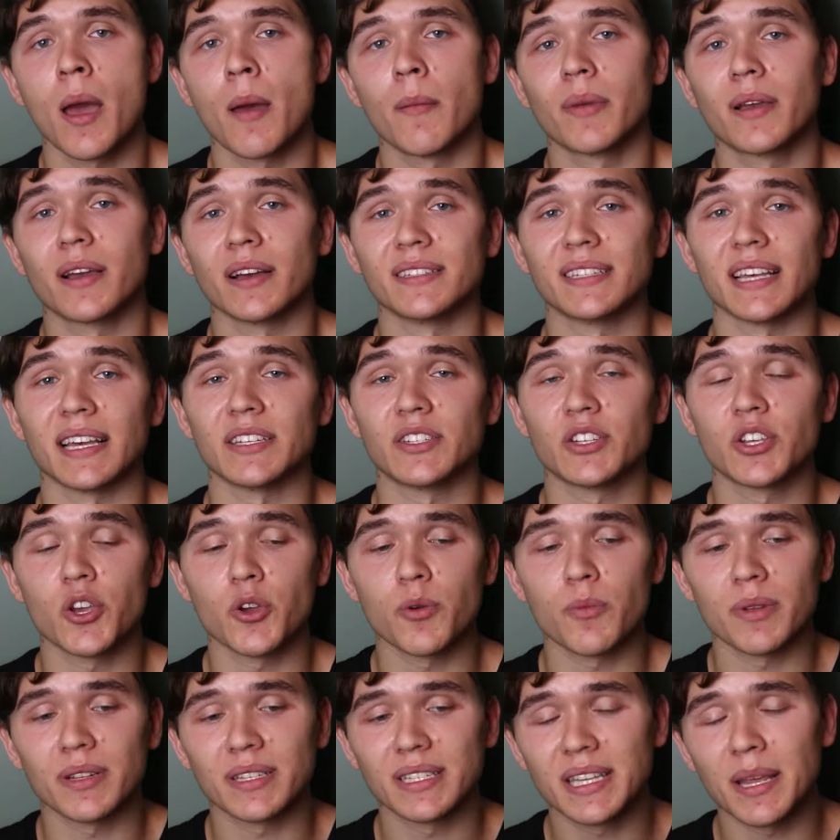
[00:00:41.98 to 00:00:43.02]
Because as
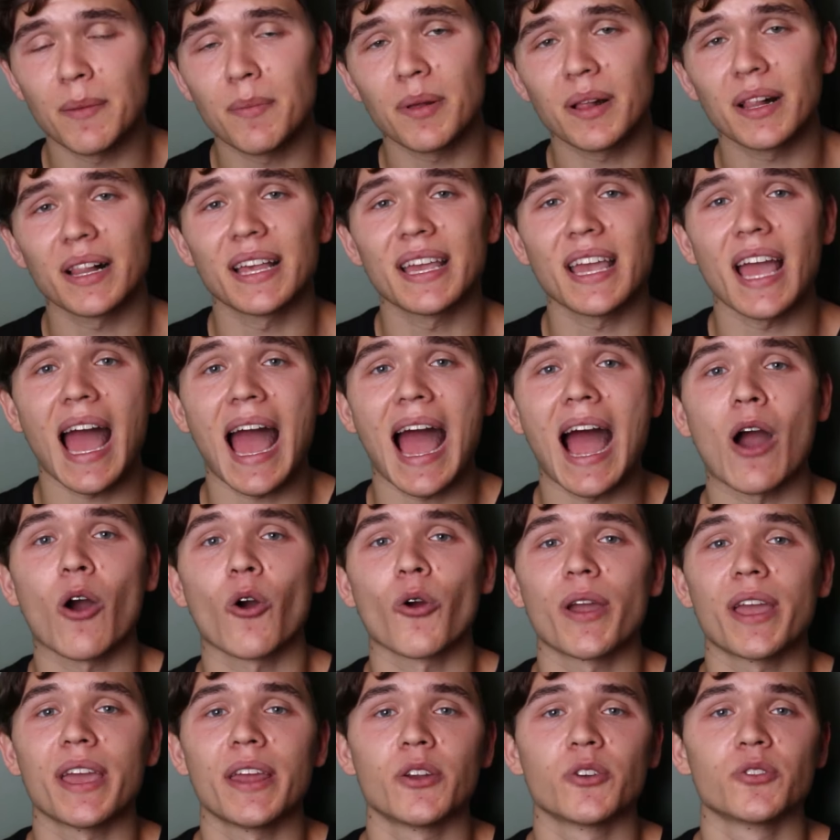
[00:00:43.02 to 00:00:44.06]
humans, typically
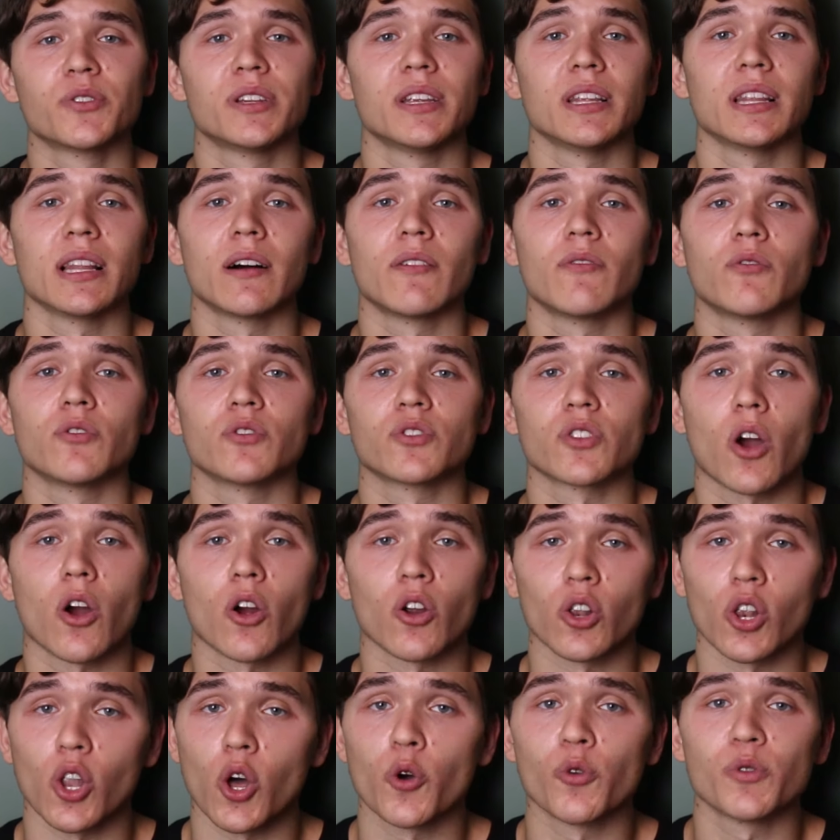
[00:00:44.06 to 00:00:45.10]
our energy levels are
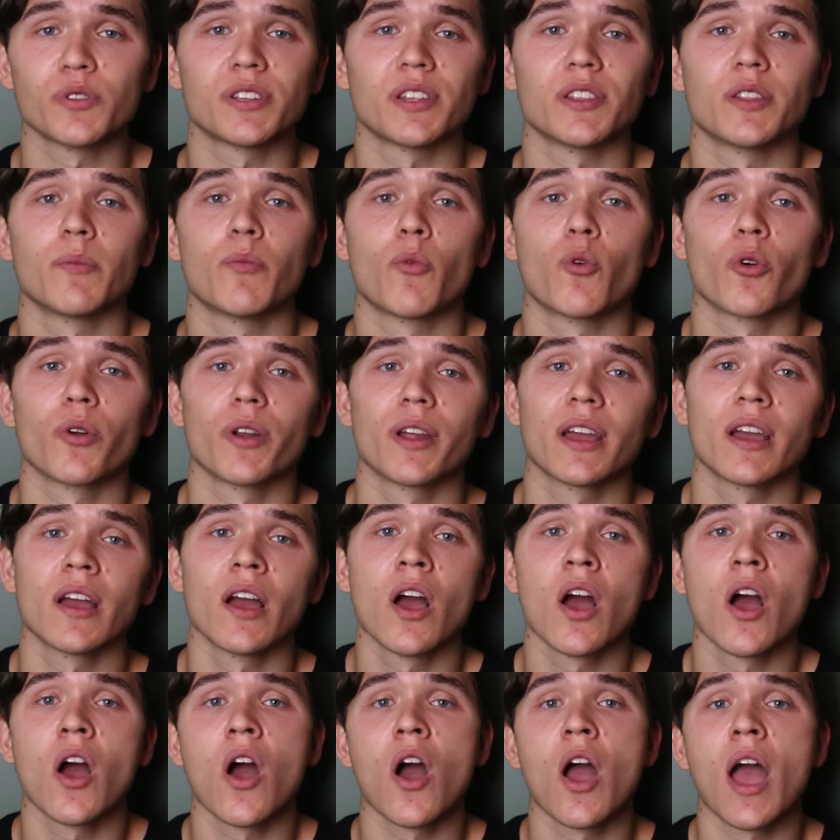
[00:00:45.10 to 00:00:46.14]
lowest in the morning
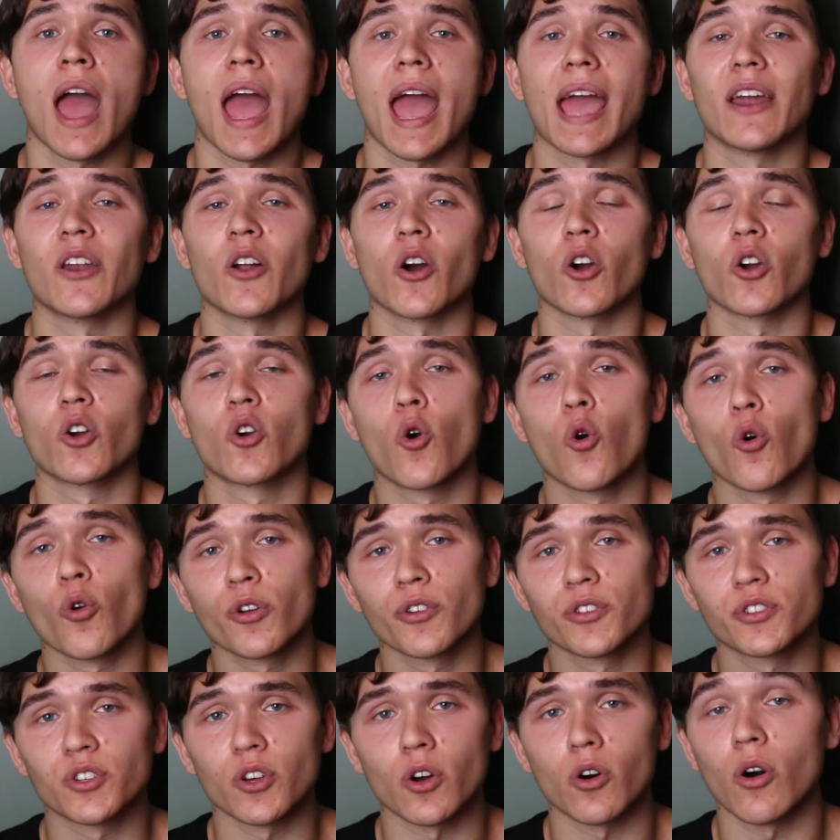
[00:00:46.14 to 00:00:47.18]
and our
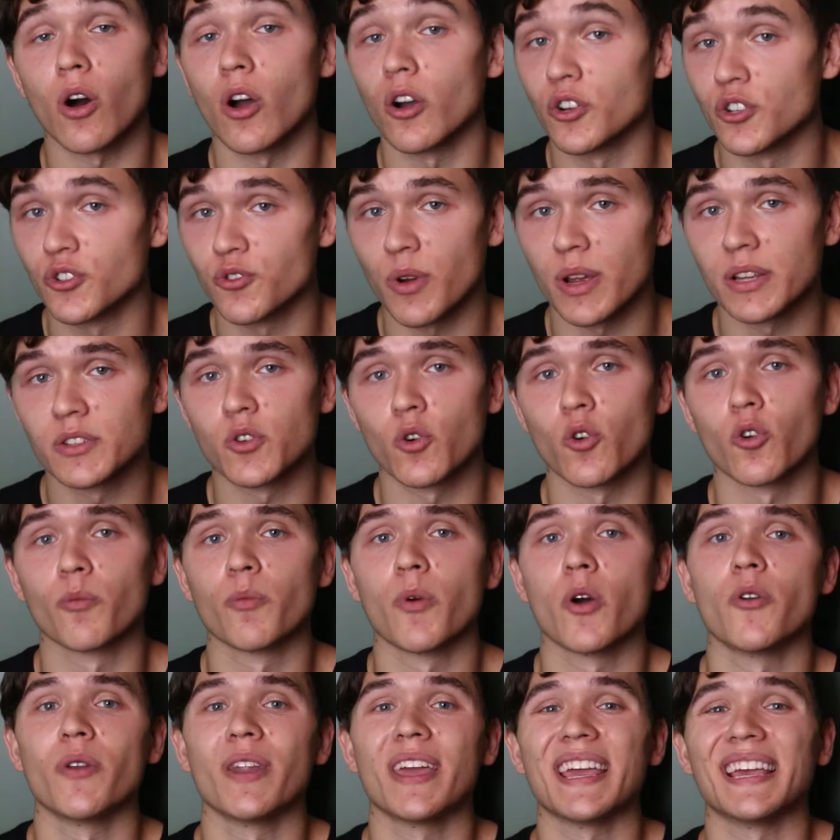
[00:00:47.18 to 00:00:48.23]
cortisol, our stress
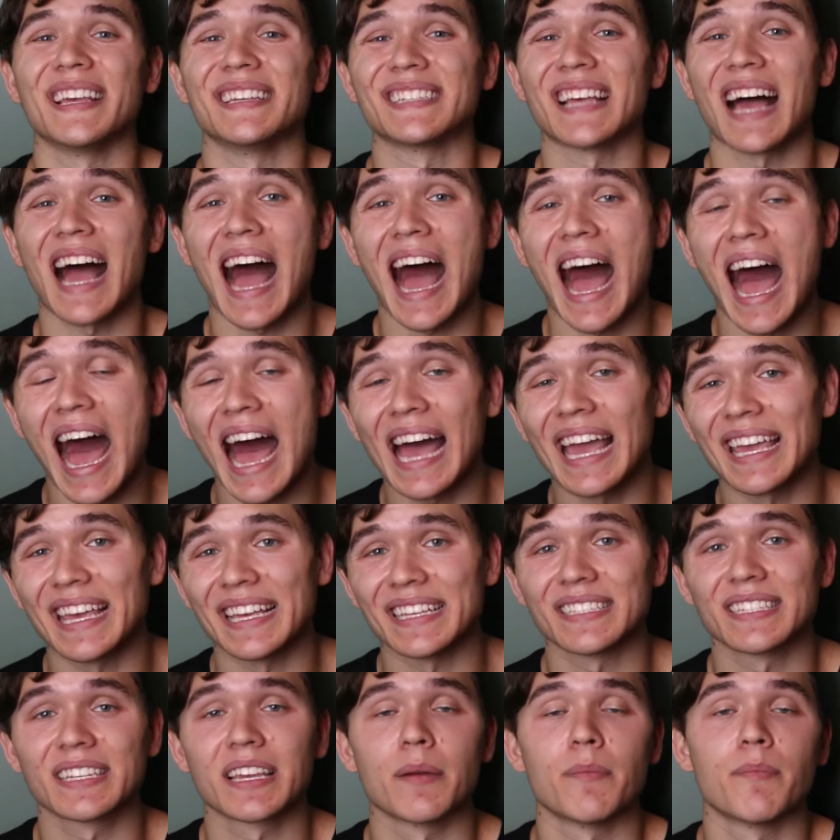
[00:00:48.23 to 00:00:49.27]
hormone, is
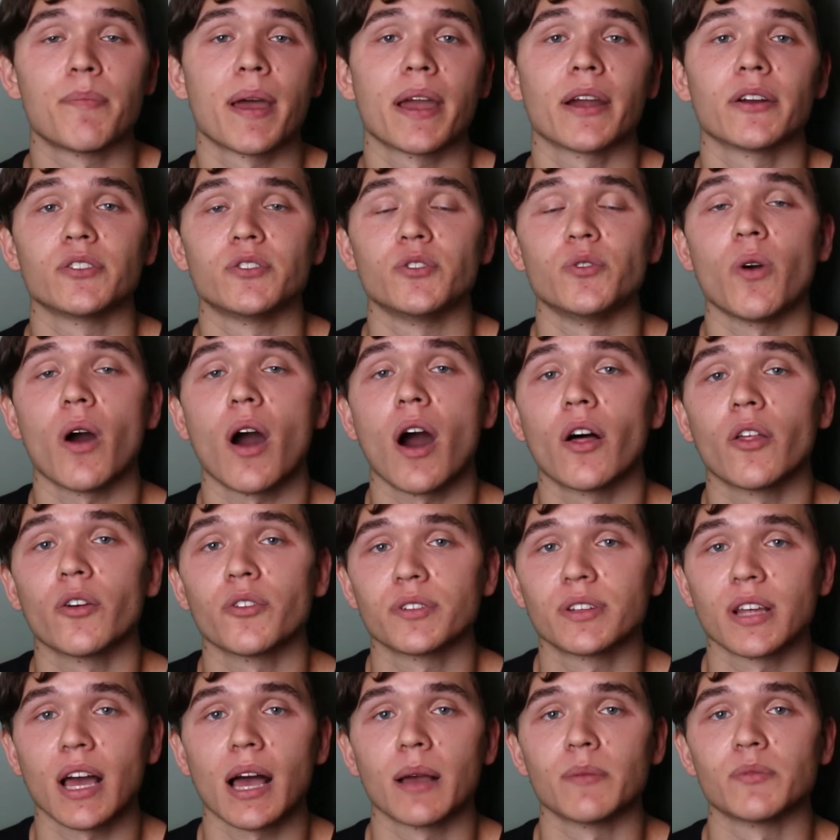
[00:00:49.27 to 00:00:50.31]
highest compared to other
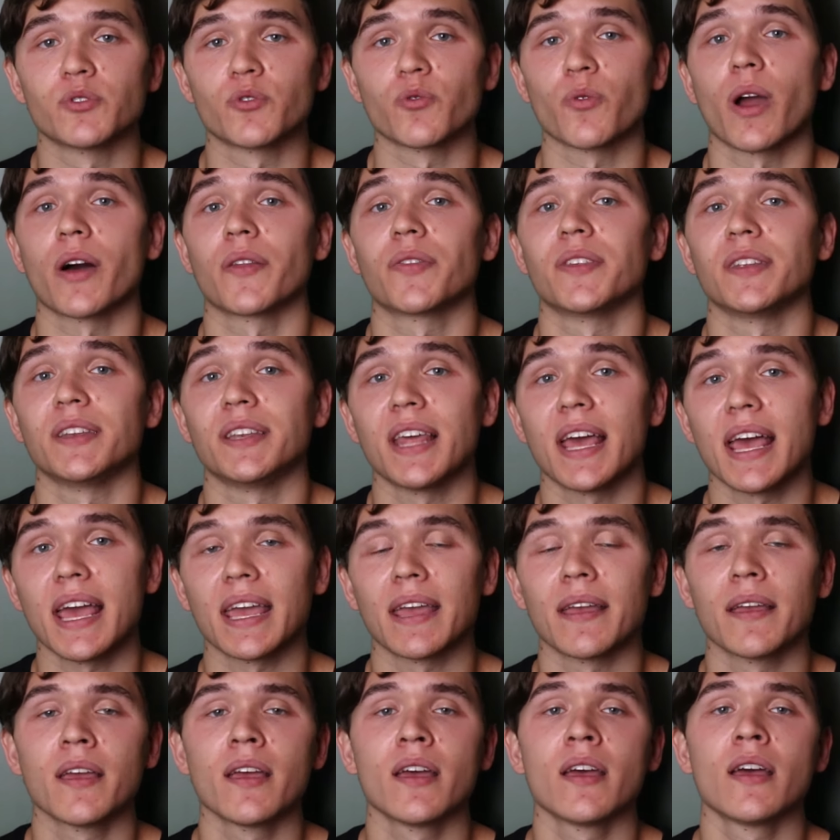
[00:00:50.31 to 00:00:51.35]
times throughout the day.